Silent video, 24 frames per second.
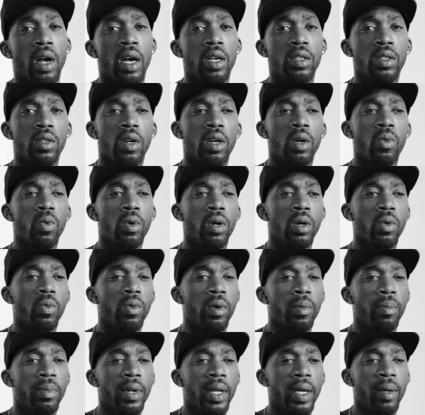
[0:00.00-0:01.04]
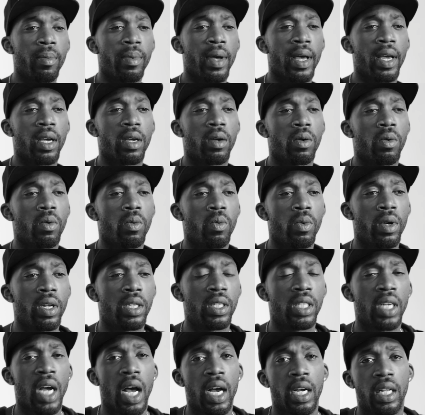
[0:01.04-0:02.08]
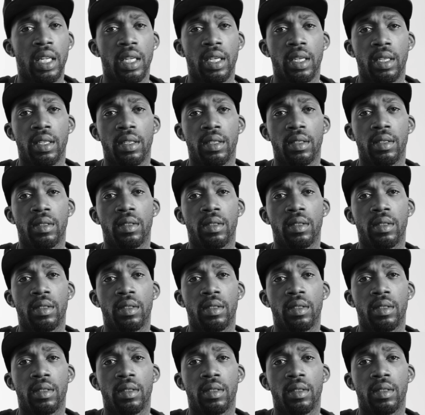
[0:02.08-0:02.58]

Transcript: I started working with Blabac with Chocolate.